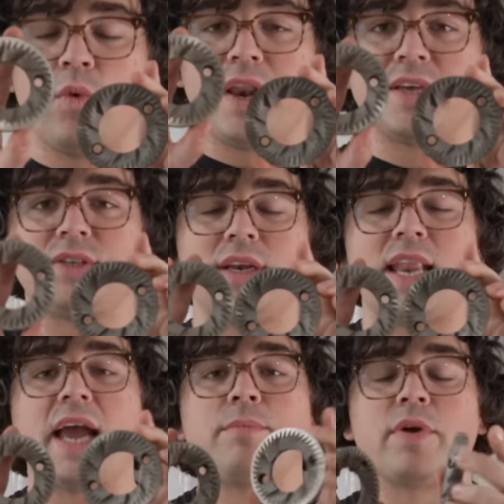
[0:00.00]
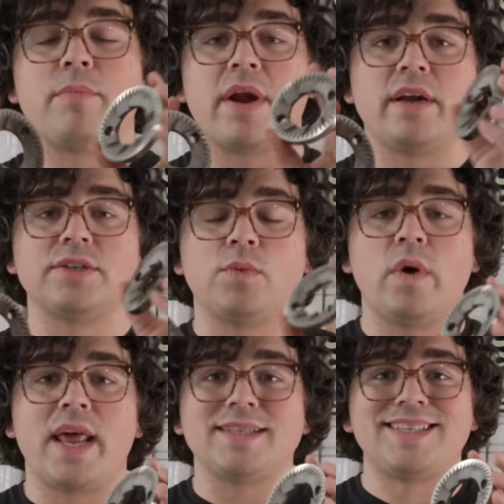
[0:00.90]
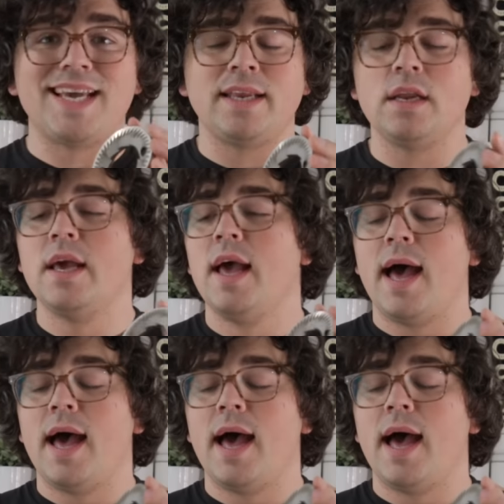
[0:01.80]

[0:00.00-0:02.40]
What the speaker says: one has 9 pre-breakers and one has 10.